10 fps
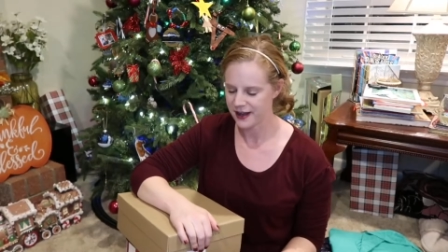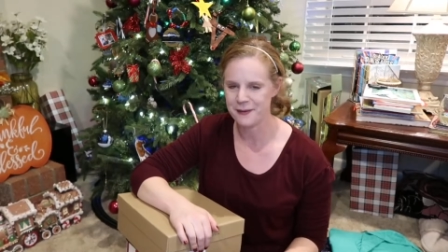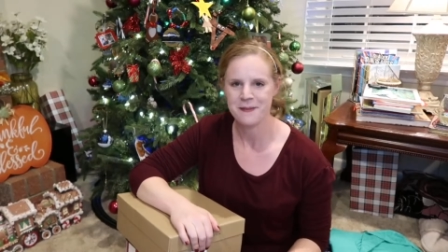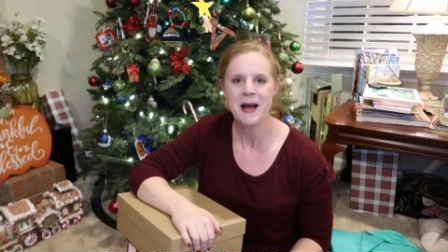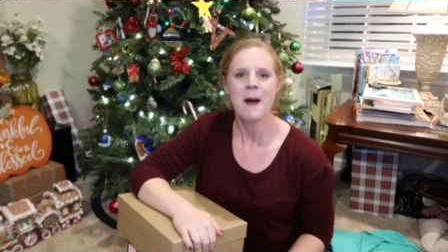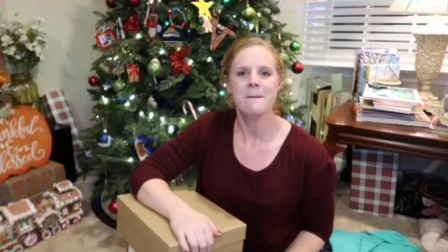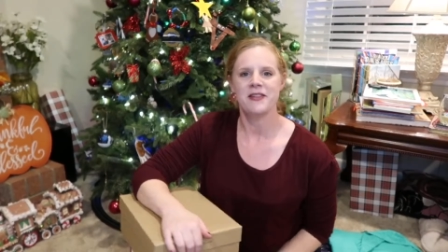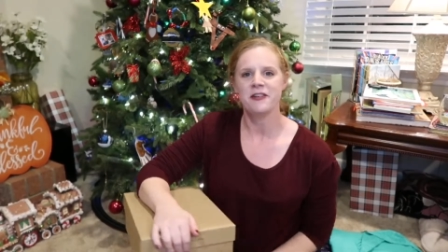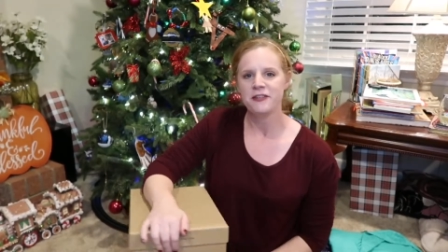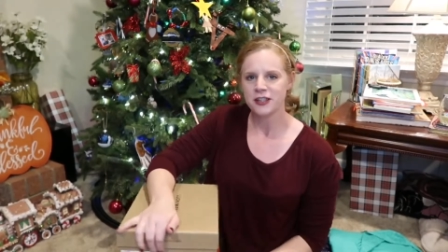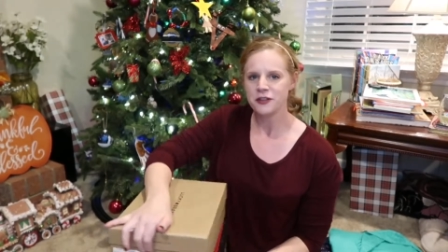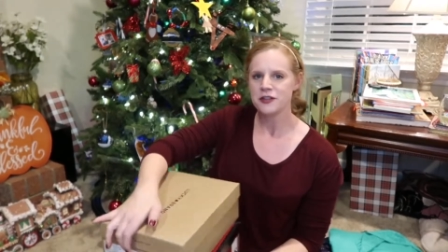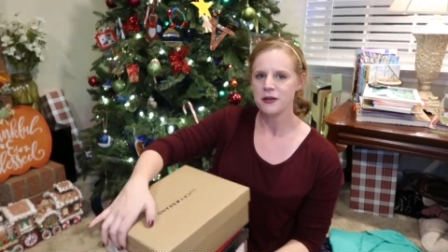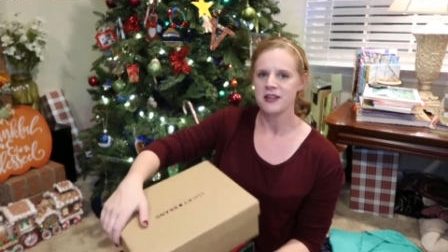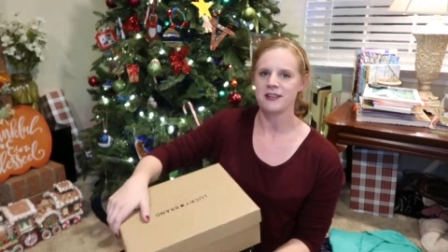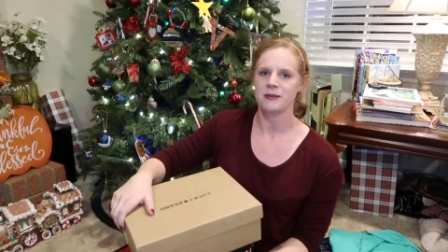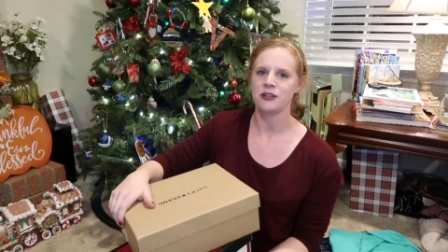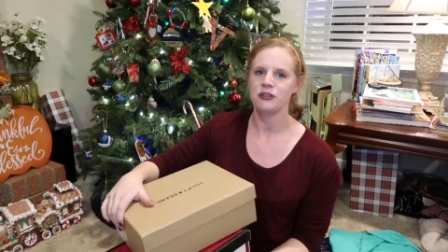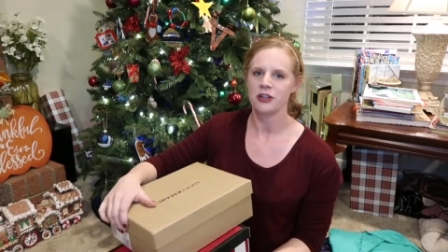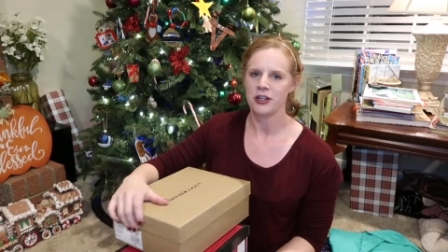But the first two things I'm
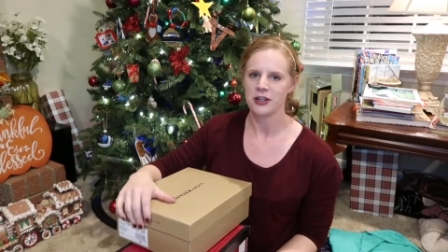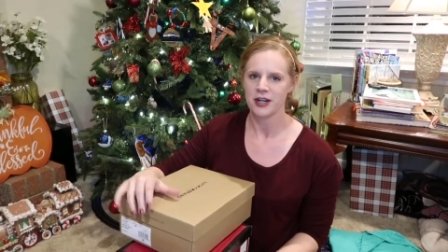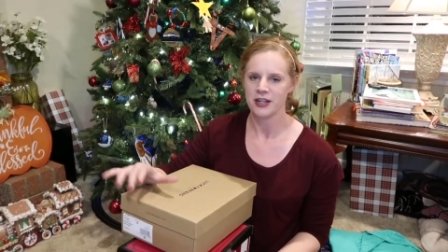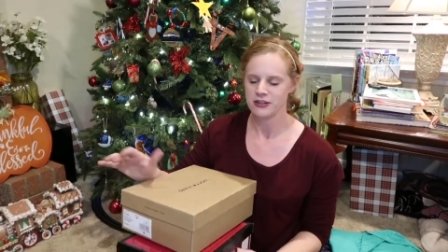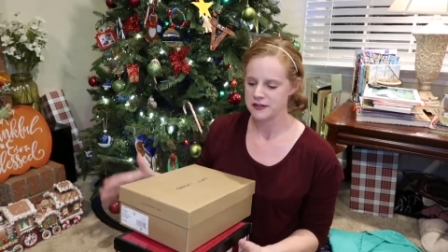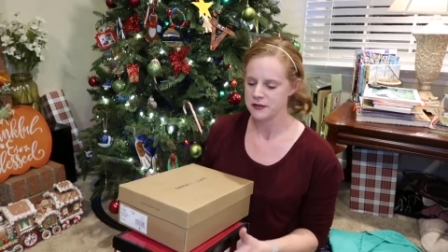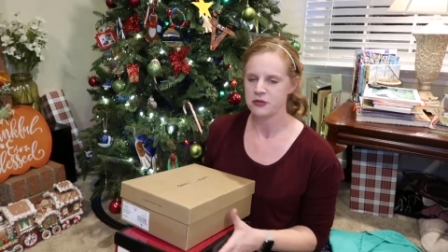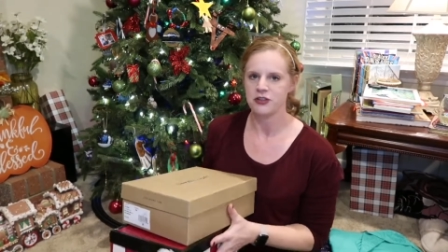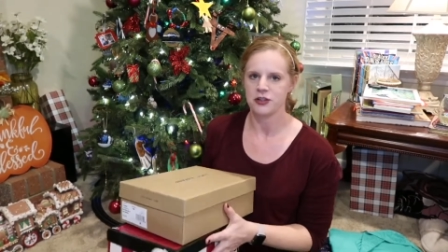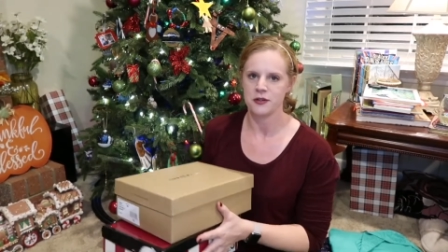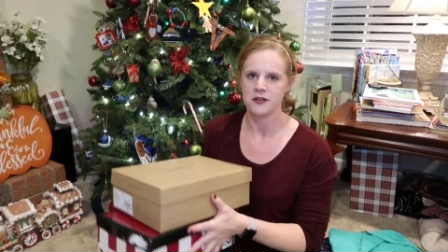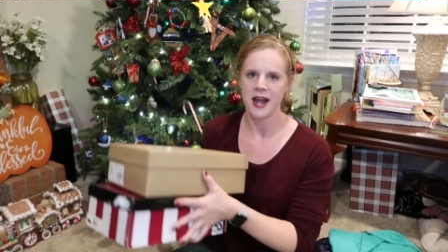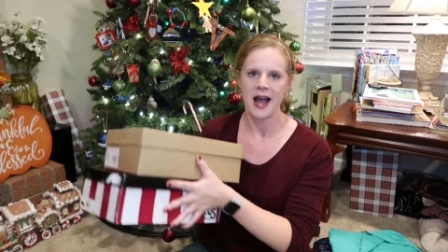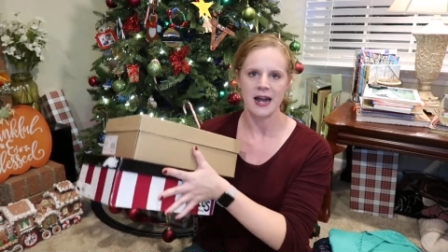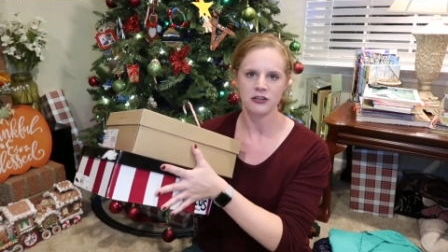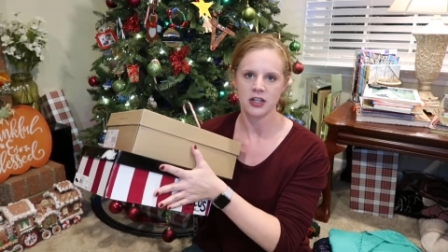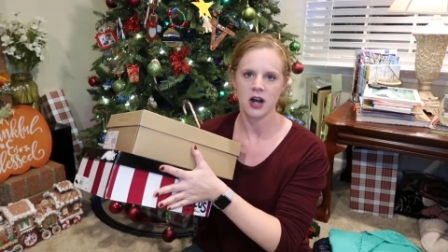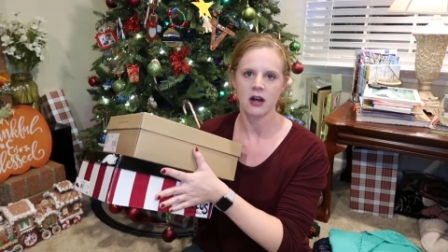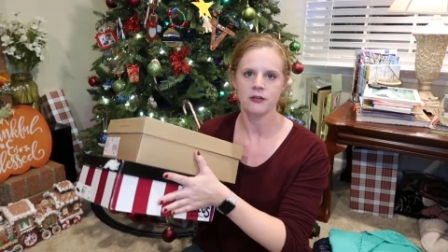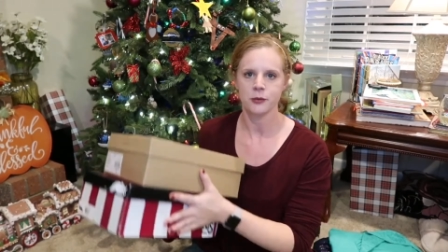gonna show you are just some shoes that I actually
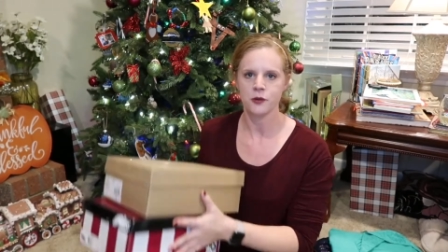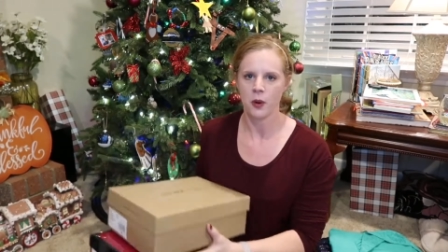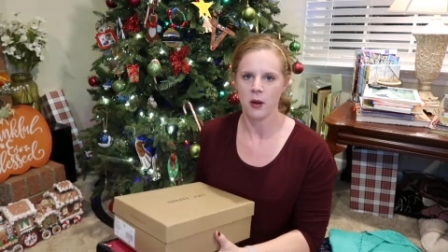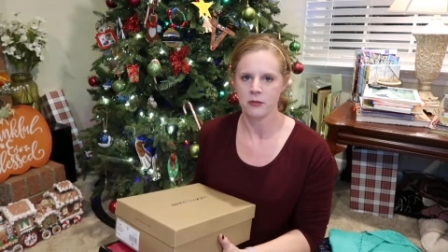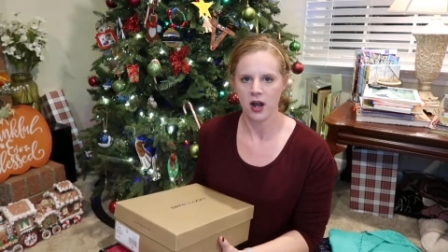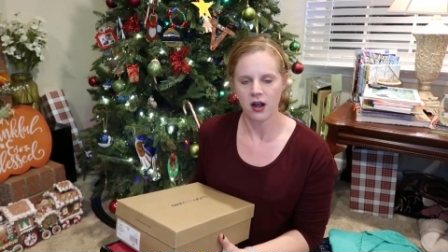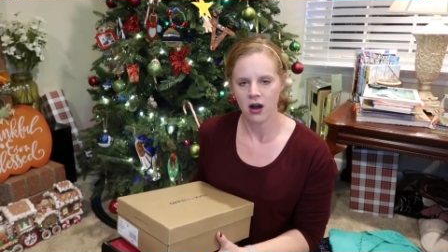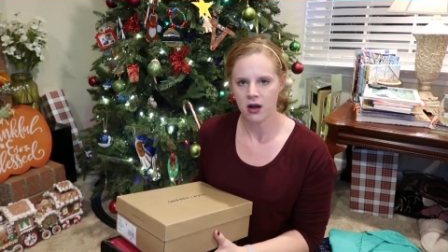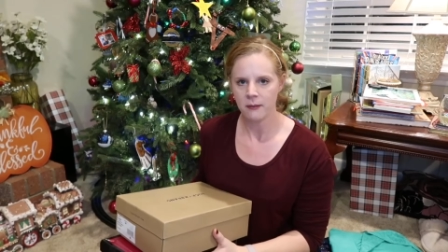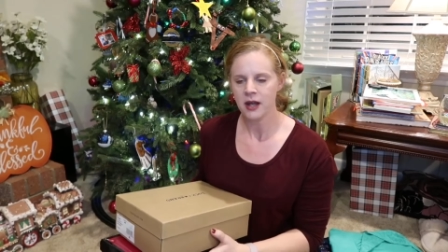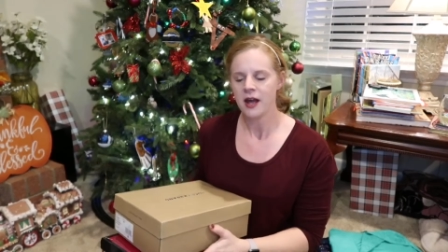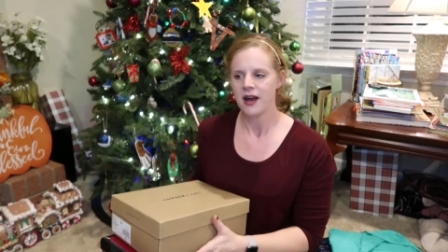got from swap.com.